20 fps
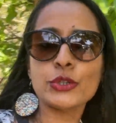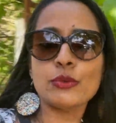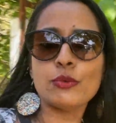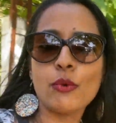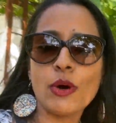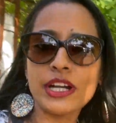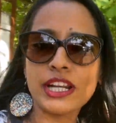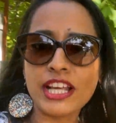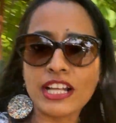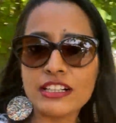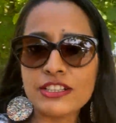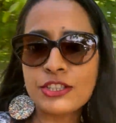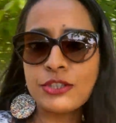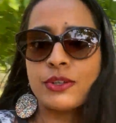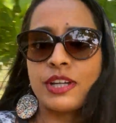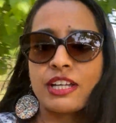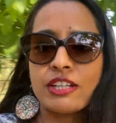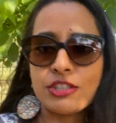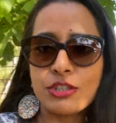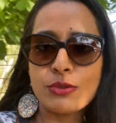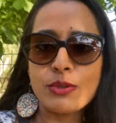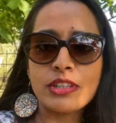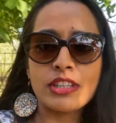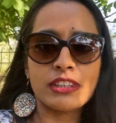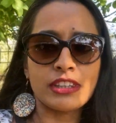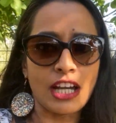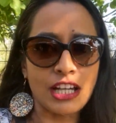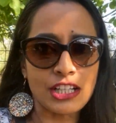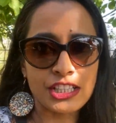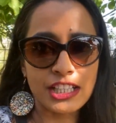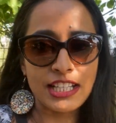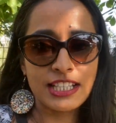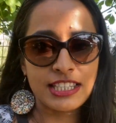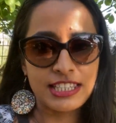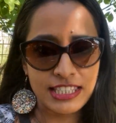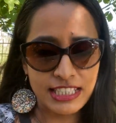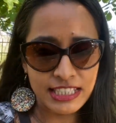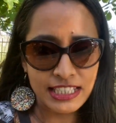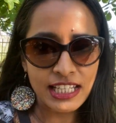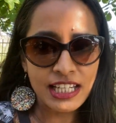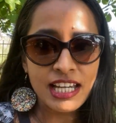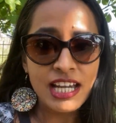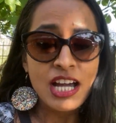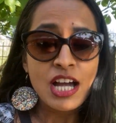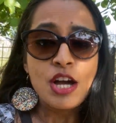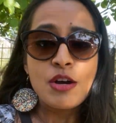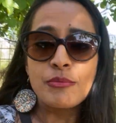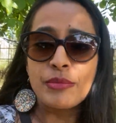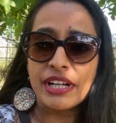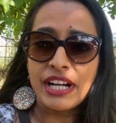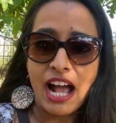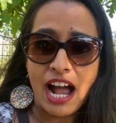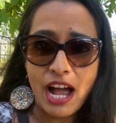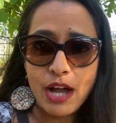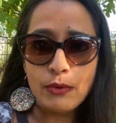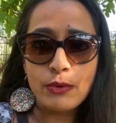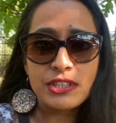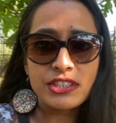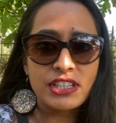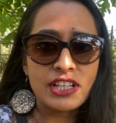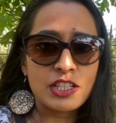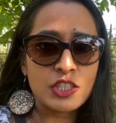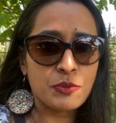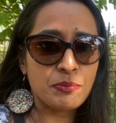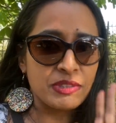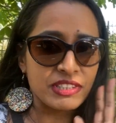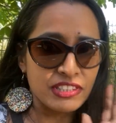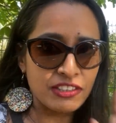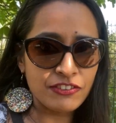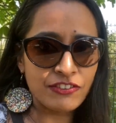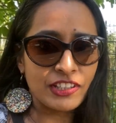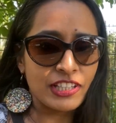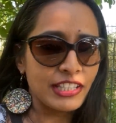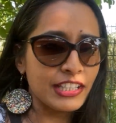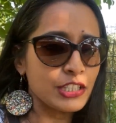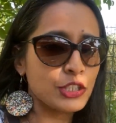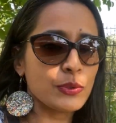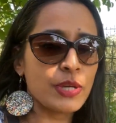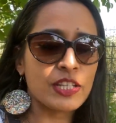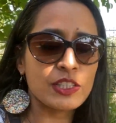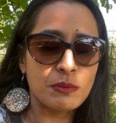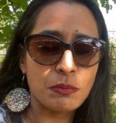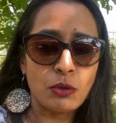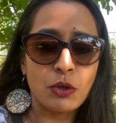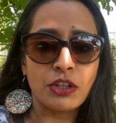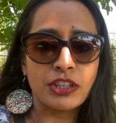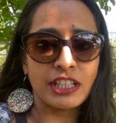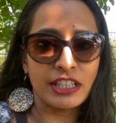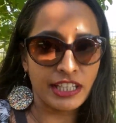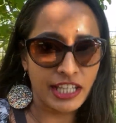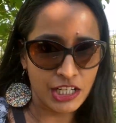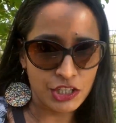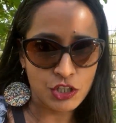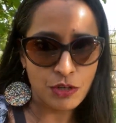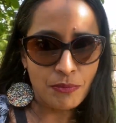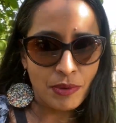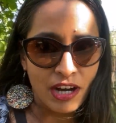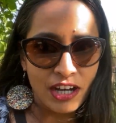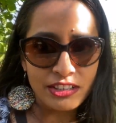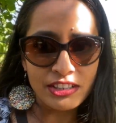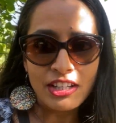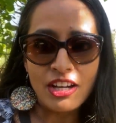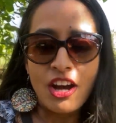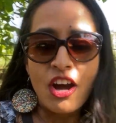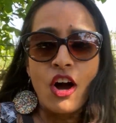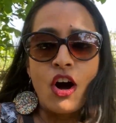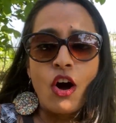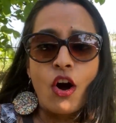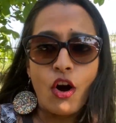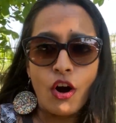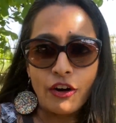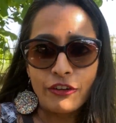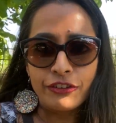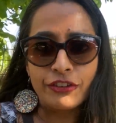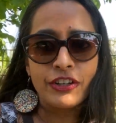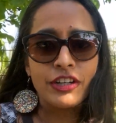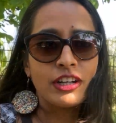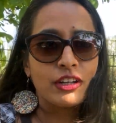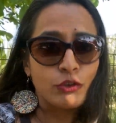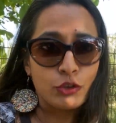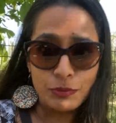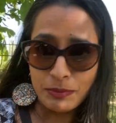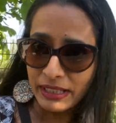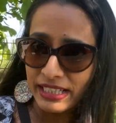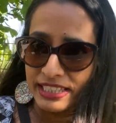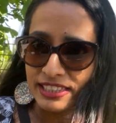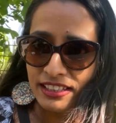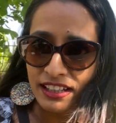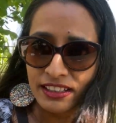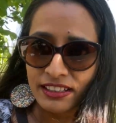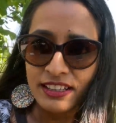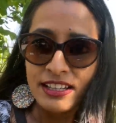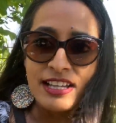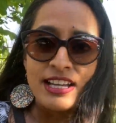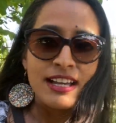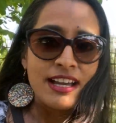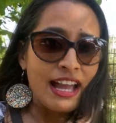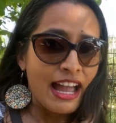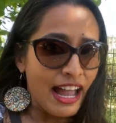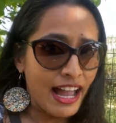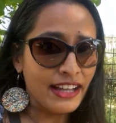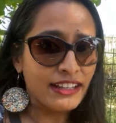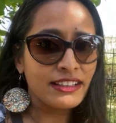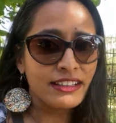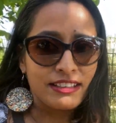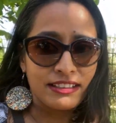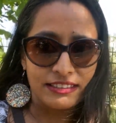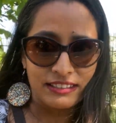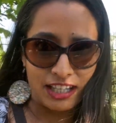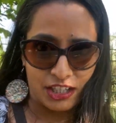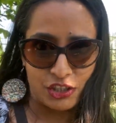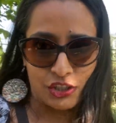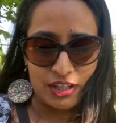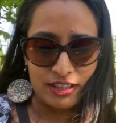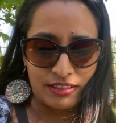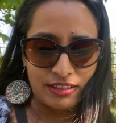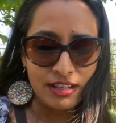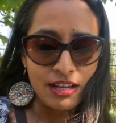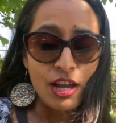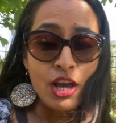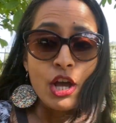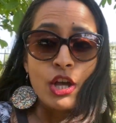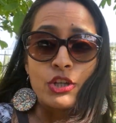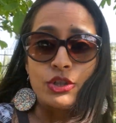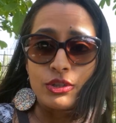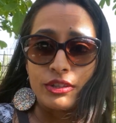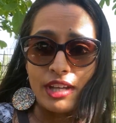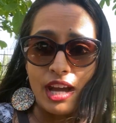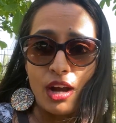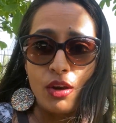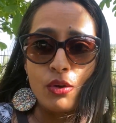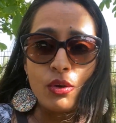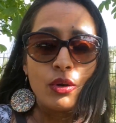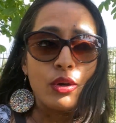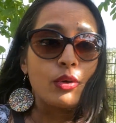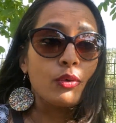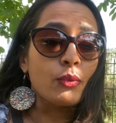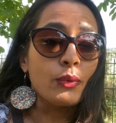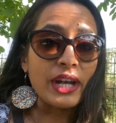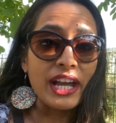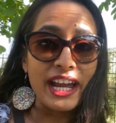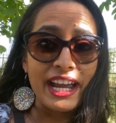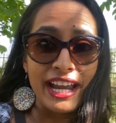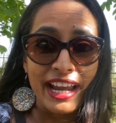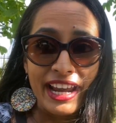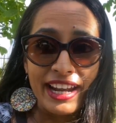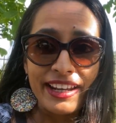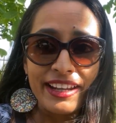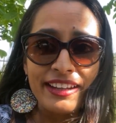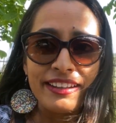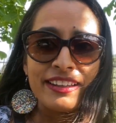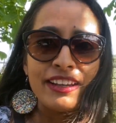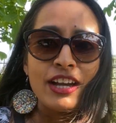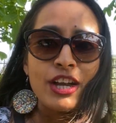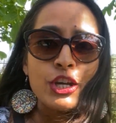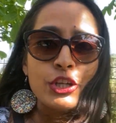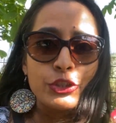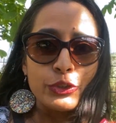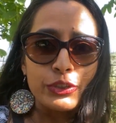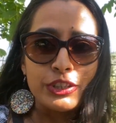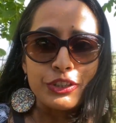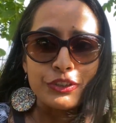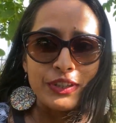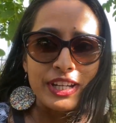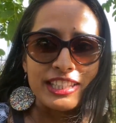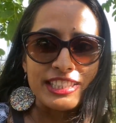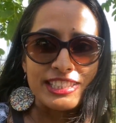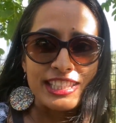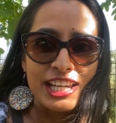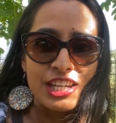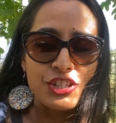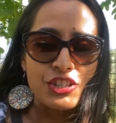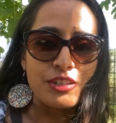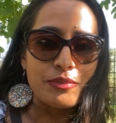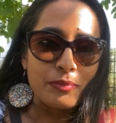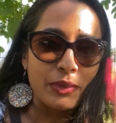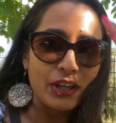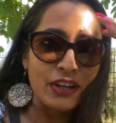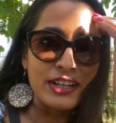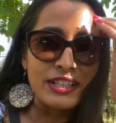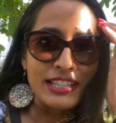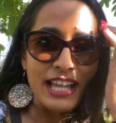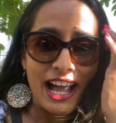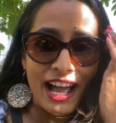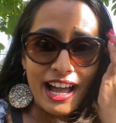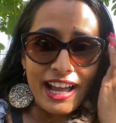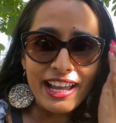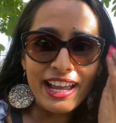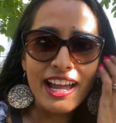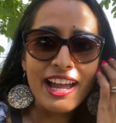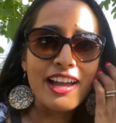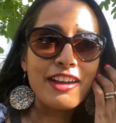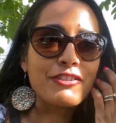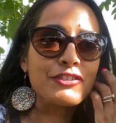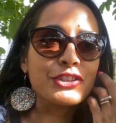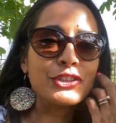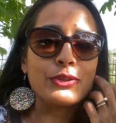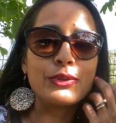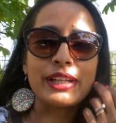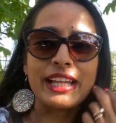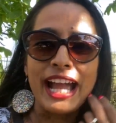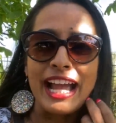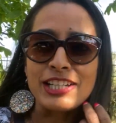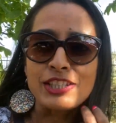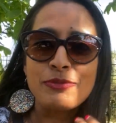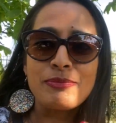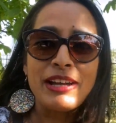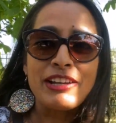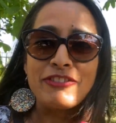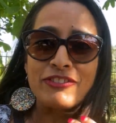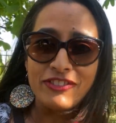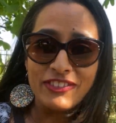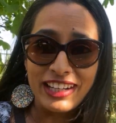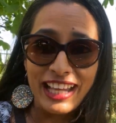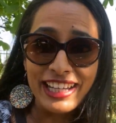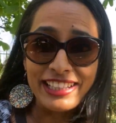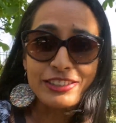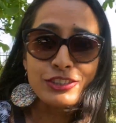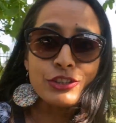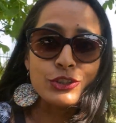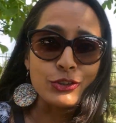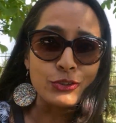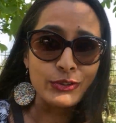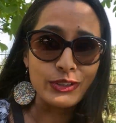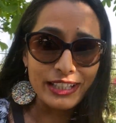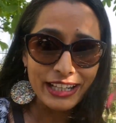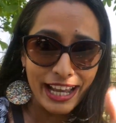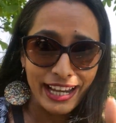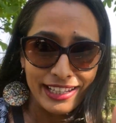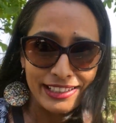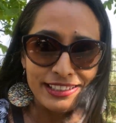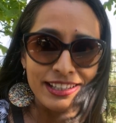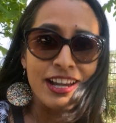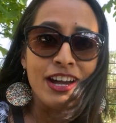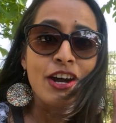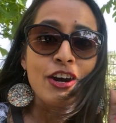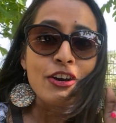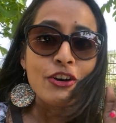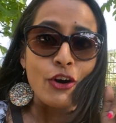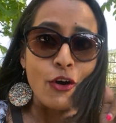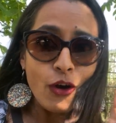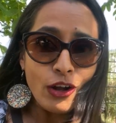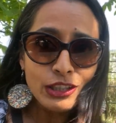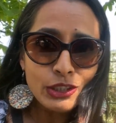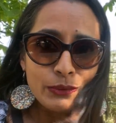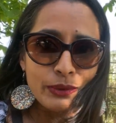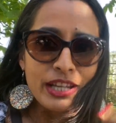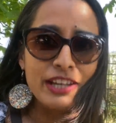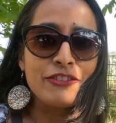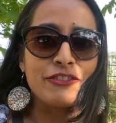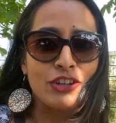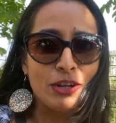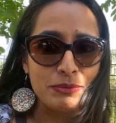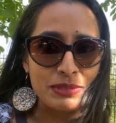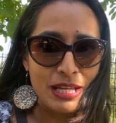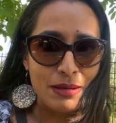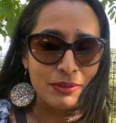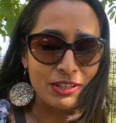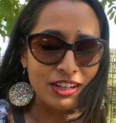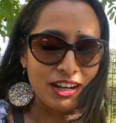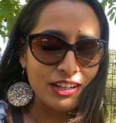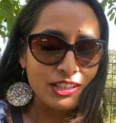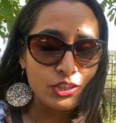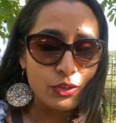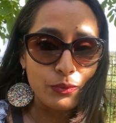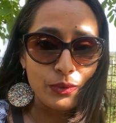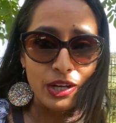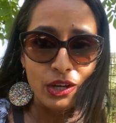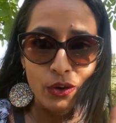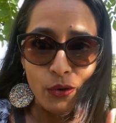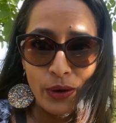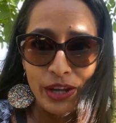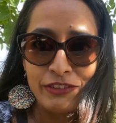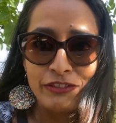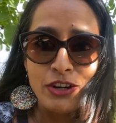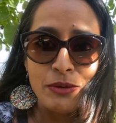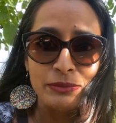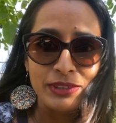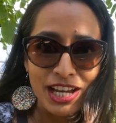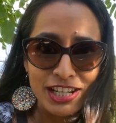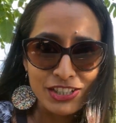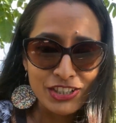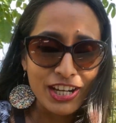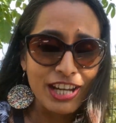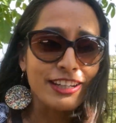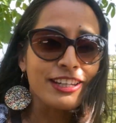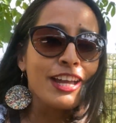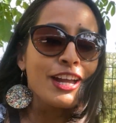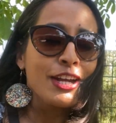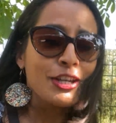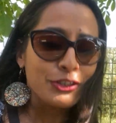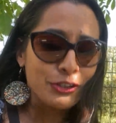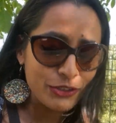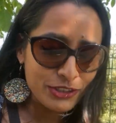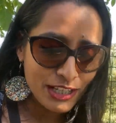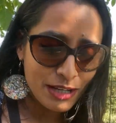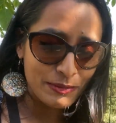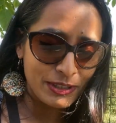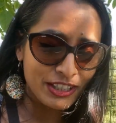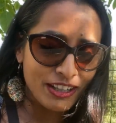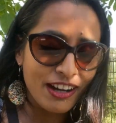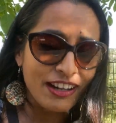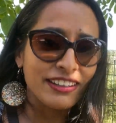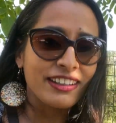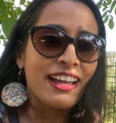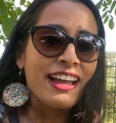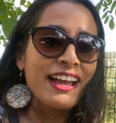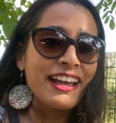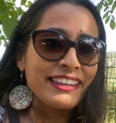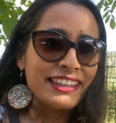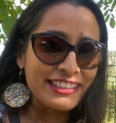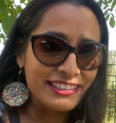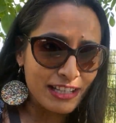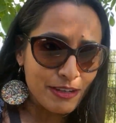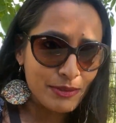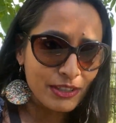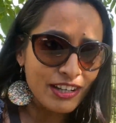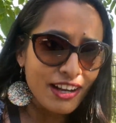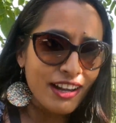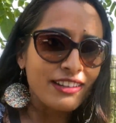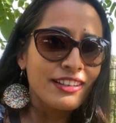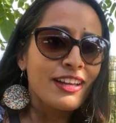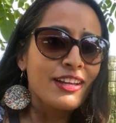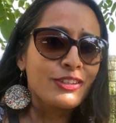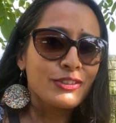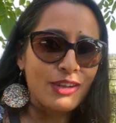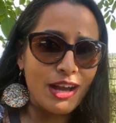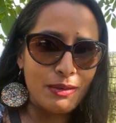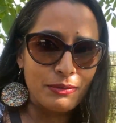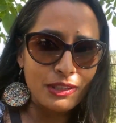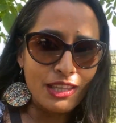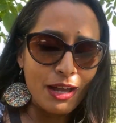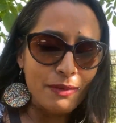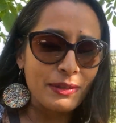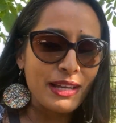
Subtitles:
what else you can do in the Tashkent city, but I was here specifically to explore the nature part of Uzbekistan and Tashkent. So now we are headed to the train station because I have to catch my flight tonight all the way from Samarkand. So we are going from Tashkent to Samarkand, then Samarkand to Abu Dhabi.